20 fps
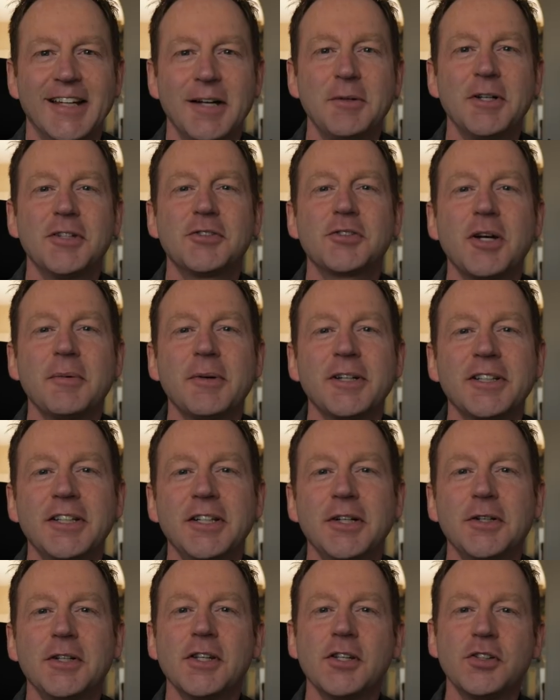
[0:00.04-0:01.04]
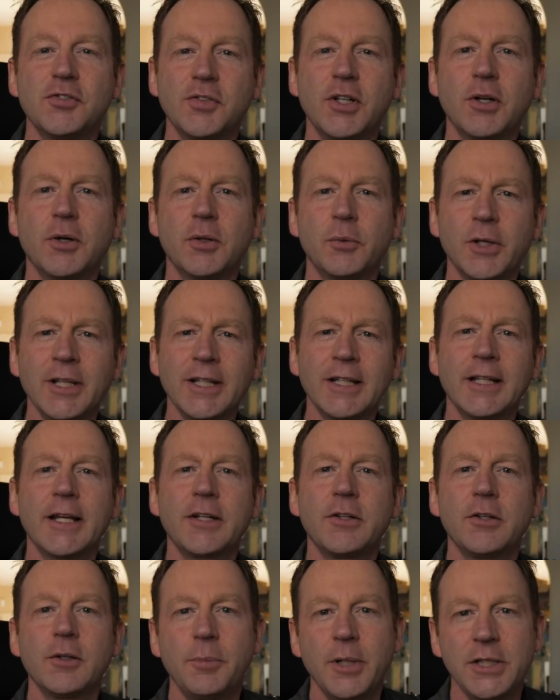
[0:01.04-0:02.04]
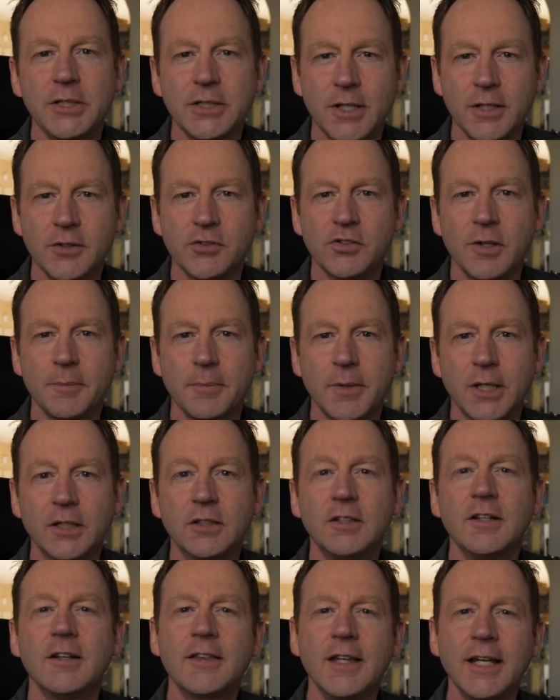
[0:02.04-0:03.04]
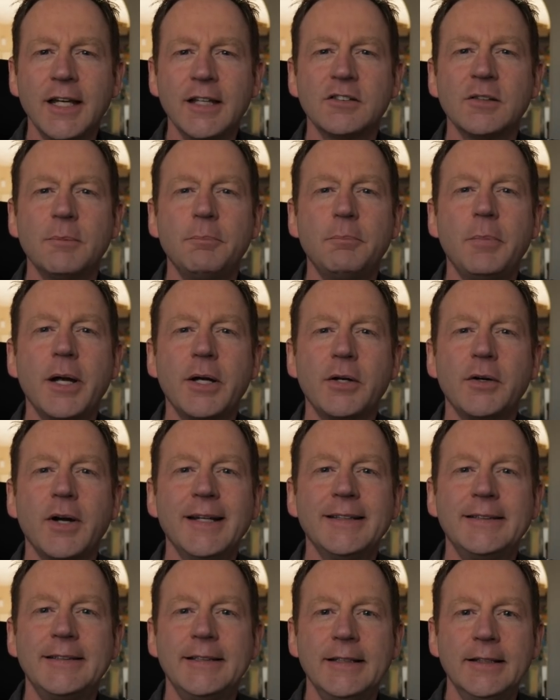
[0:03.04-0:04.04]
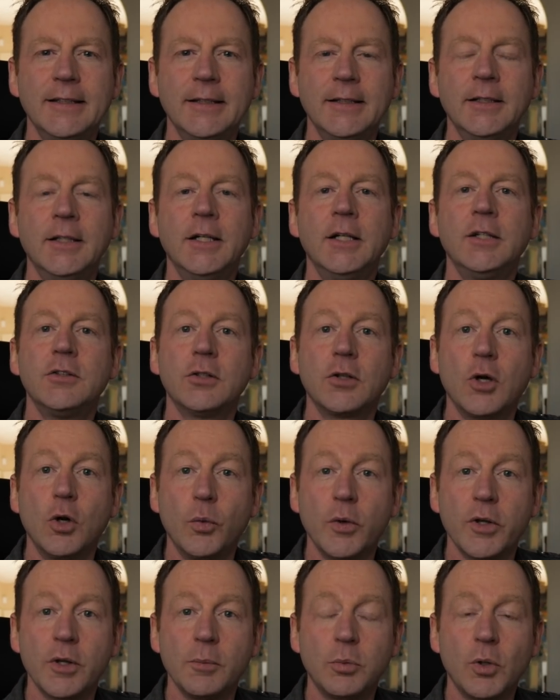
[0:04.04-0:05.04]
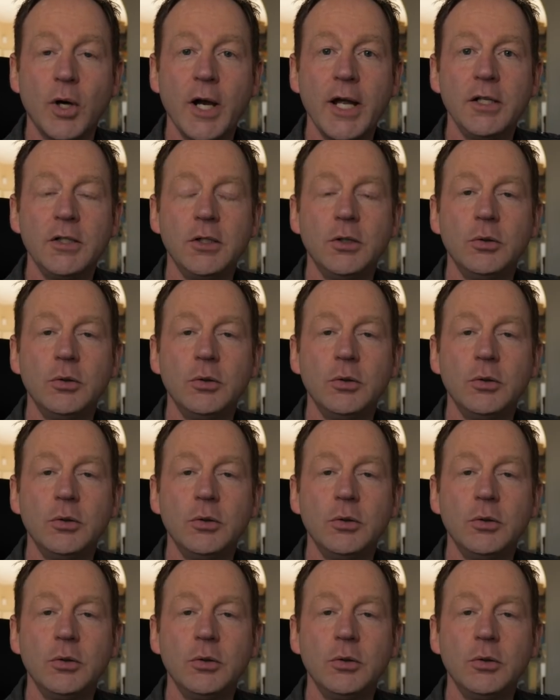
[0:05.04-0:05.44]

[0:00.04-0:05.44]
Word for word: Hey everybody, it's Craig here. In this video, I'd really like your opinion on something. Do you think it's a better idea to go with a brand